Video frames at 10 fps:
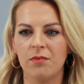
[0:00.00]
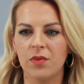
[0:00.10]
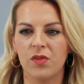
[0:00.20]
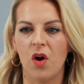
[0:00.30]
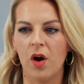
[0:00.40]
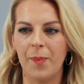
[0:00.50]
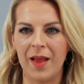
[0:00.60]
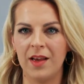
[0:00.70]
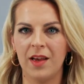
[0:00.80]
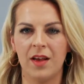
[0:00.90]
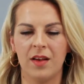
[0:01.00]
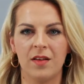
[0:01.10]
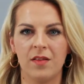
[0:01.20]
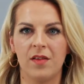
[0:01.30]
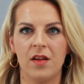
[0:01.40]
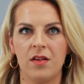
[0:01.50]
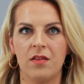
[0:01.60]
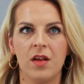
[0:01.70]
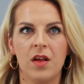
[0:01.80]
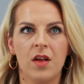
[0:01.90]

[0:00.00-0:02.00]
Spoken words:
strong opinions and